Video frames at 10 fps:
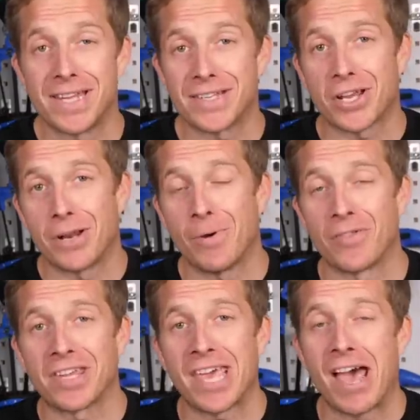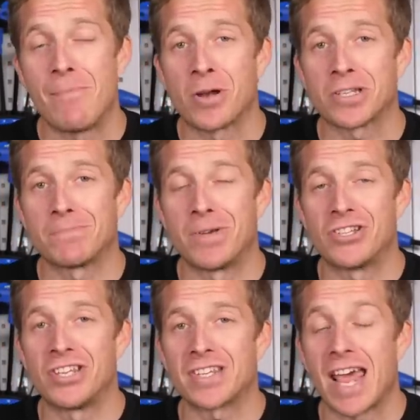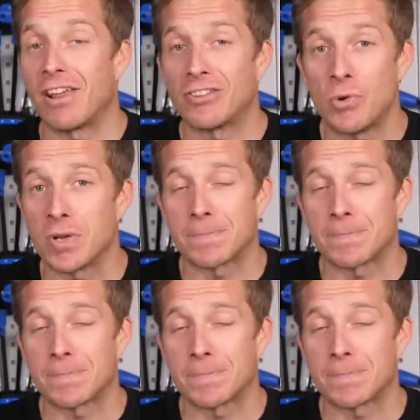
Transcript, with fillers: is going to put the cat amongst the pigeons and I do